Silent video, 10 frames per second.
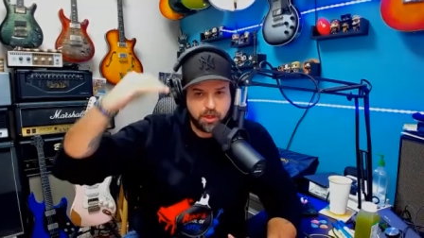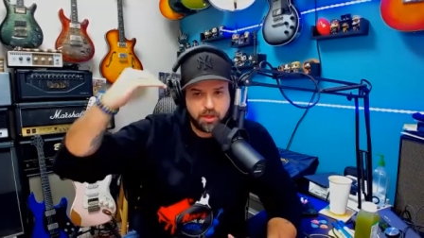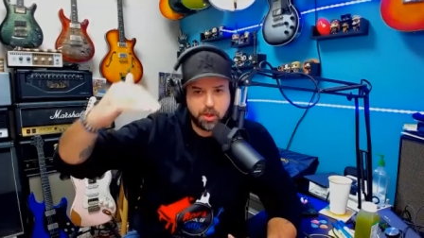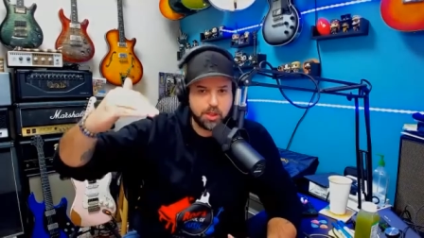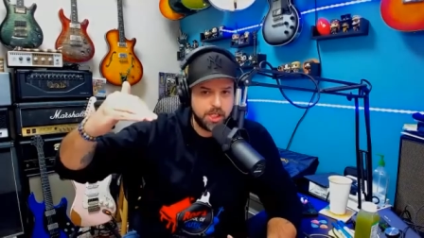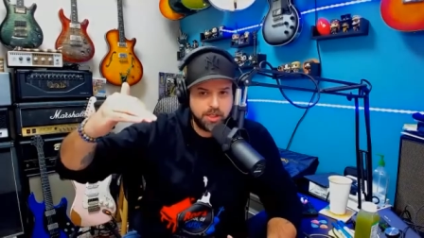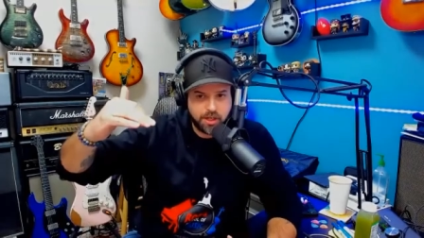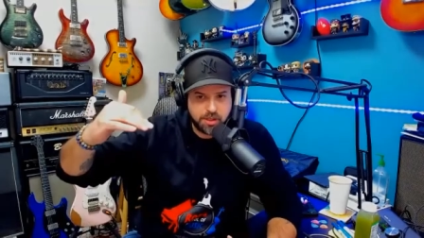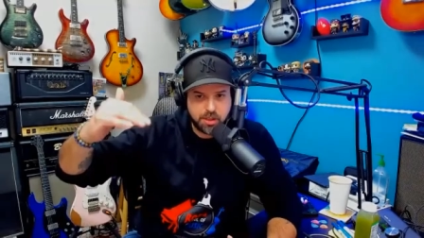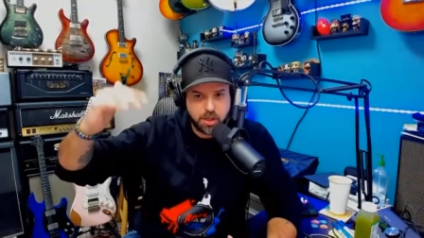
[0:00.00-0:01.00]
a 13 that
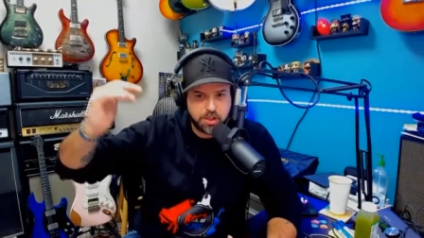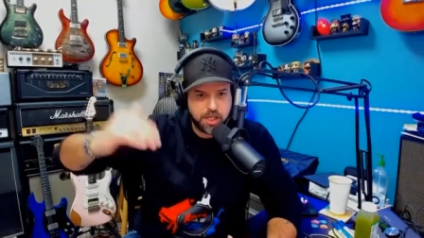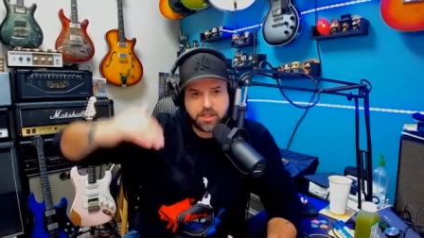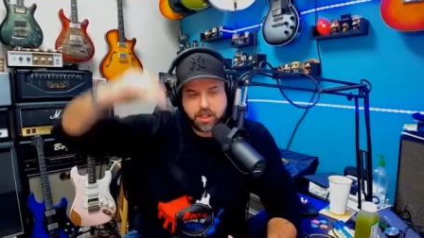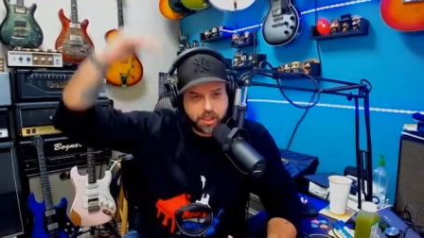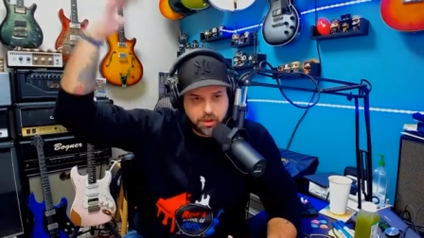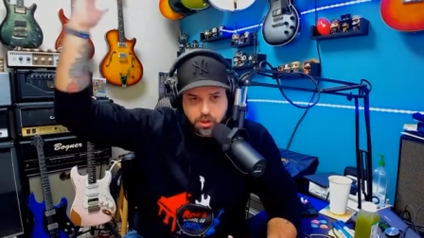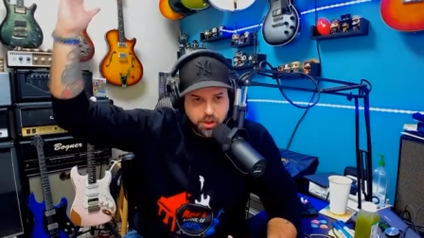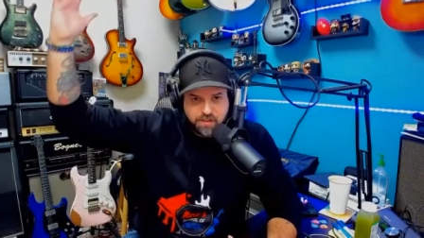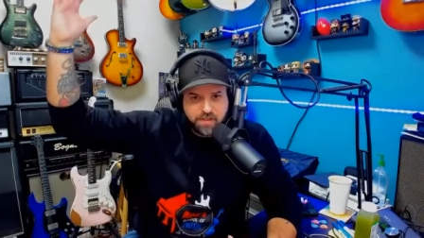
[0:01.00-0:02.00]
it starts at to like a
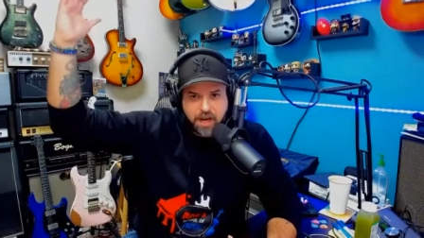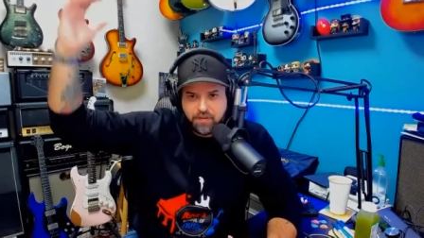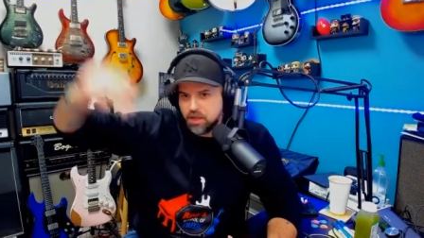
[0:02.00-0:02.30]
35.